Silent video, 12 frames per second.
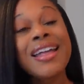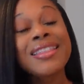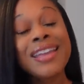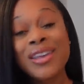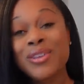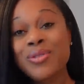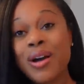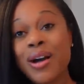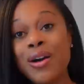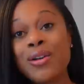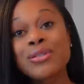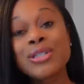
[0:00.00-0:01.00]
thank you
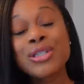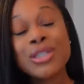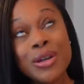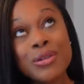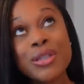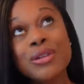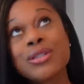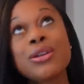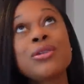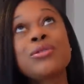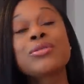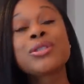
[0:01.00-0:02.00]
all so so
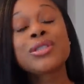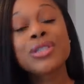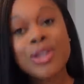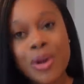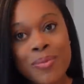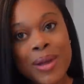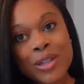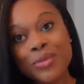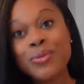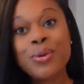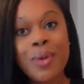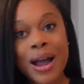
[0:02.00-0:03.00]
so so much
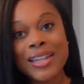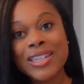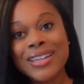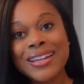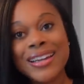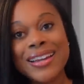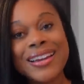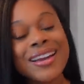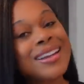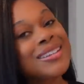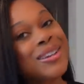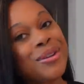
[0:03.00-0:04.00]
for watching
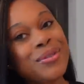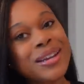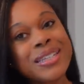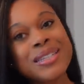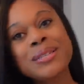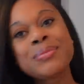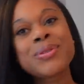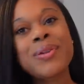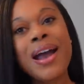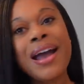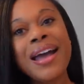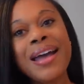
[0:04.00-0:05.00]
don't forget to
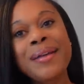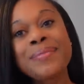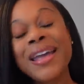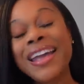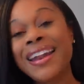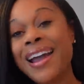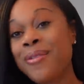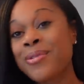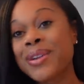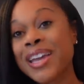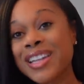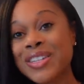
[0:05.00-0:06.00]
subscribe and i
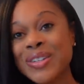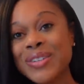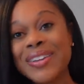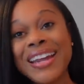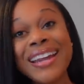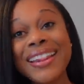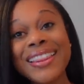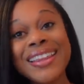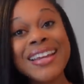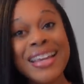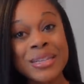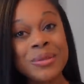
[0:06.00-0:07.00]
will catch you in
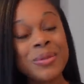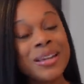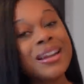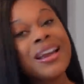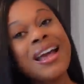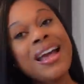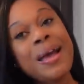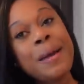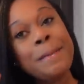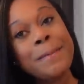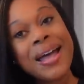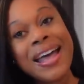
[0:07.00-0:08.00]
the next one
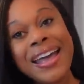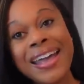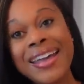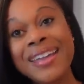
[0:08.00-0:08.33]
bye